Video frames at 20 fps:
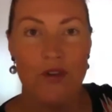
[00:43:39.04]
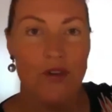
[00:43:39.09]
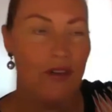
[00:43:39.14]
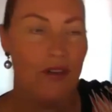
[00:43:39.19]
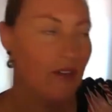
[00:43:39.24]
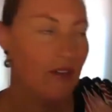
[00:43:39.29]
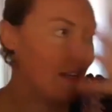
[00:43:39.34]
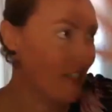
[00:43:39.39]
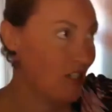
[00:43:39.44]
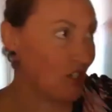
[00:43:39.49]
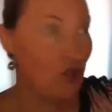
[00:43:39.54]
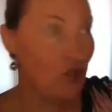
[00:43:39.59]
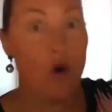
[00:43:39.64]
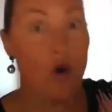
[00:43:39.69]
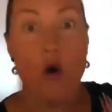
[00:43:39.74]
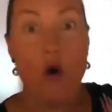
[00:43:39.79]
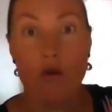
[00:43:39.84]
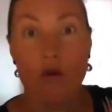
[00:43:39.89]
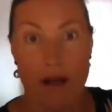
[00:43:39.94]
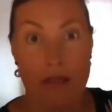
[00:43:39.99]
It's
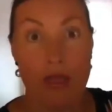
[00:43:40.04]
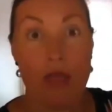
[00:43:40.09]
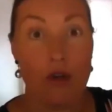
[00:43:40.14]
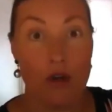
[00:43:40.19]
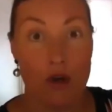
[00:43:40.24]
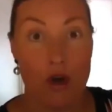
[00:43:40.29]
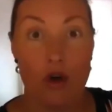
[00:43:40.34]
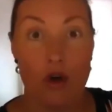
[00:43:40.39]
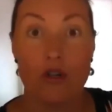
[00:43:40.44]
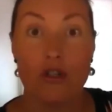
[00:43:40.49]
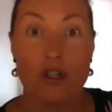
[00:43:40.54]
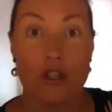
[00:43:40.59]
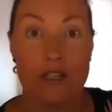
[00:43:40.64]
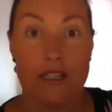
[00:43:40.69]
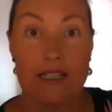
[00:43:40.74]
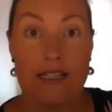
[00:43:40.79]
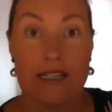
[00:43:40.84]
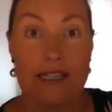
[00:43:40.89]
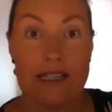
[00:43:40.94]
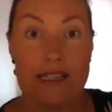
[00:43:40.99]
your other than
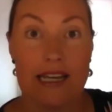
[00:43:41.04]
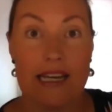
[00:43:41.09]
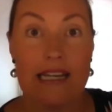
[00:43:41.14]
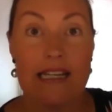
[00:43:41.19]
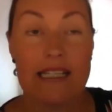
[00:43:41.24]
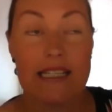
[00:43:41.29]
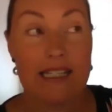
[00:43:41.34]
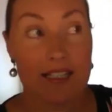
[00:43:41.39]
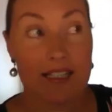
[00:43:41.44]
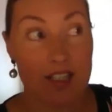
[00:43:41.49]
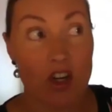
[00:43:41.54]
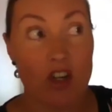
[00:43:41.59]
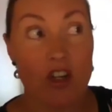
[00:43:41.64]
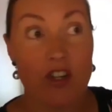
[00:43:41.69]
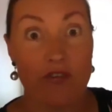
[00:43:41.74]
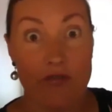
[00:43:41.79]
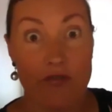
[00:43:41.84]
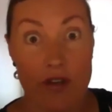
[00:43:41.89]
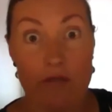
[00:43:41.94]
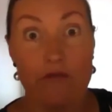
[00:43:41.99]
consciousness, and it's going to
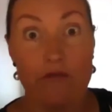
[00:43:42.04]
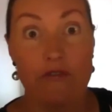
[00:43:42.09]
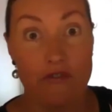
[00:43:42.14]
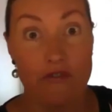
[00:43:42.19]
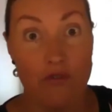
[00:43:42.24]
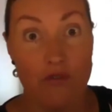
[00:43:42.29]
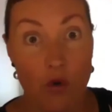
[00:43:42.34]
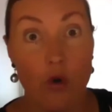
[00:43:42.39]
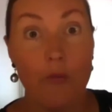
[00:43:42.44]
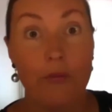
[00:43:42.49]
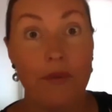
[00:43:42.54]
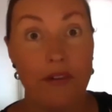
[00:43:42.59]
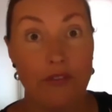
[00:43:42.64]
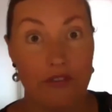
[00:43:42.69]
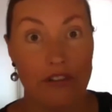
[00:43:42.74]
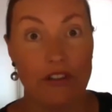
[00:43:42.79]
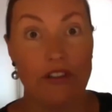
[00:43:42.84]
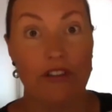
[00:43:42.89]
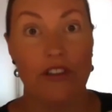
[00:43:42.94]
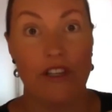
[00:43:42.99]
inform
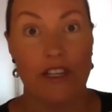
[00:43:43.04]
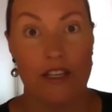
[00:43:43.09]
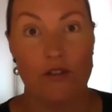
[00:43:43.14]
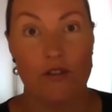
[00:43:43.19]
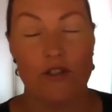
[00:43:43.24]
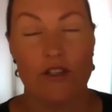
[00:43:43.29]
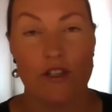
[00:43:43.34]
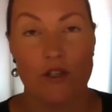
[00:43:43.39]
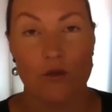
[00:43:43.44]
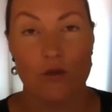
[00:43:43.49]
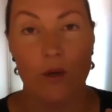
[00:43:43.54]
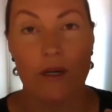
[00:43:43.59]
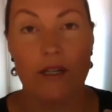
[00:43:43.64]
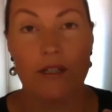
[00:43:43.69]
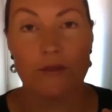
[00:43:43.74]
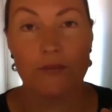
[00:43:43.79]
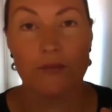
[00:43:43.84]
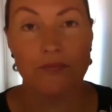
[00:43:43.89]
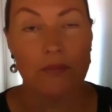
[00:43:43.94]
everything else as well.